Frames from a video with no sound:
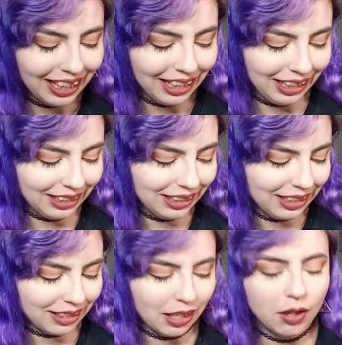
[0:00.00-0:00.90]
and it
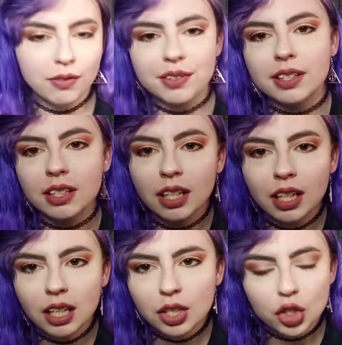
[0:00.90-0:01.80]
is e.l.f.'s
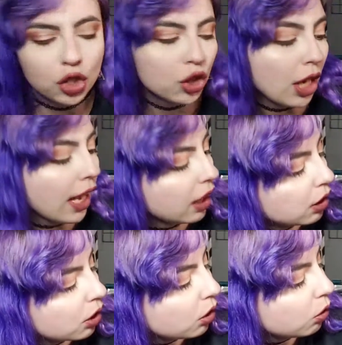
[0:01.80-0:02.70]

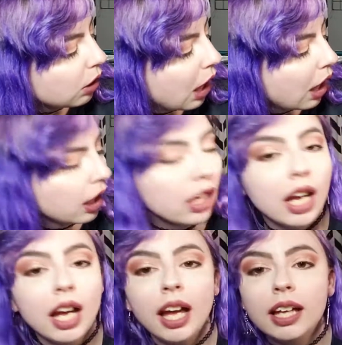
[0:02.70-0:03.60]
Shadow Lock
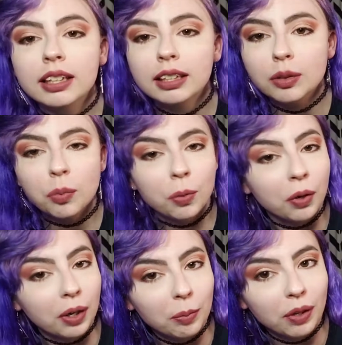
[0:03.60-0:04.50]
Eyelid
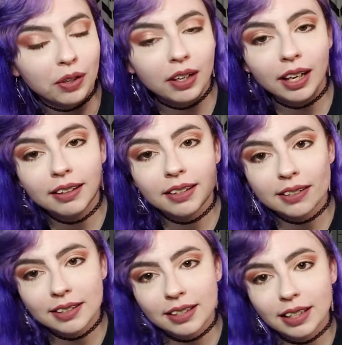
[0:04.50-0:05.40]
Primer, and this
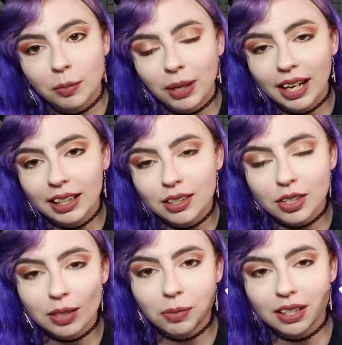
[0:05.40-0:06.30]
is in a
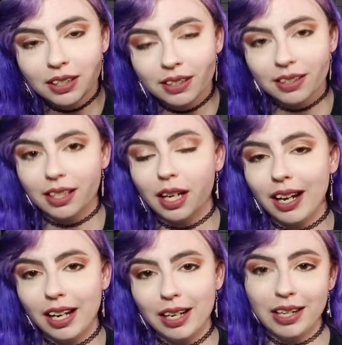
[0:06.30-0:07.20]
packaging because
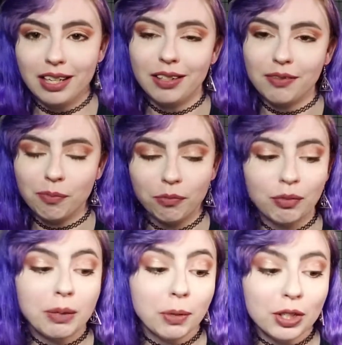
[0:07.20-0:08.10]
I
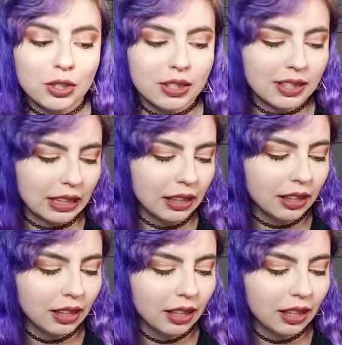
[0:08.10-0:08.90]
repurchased it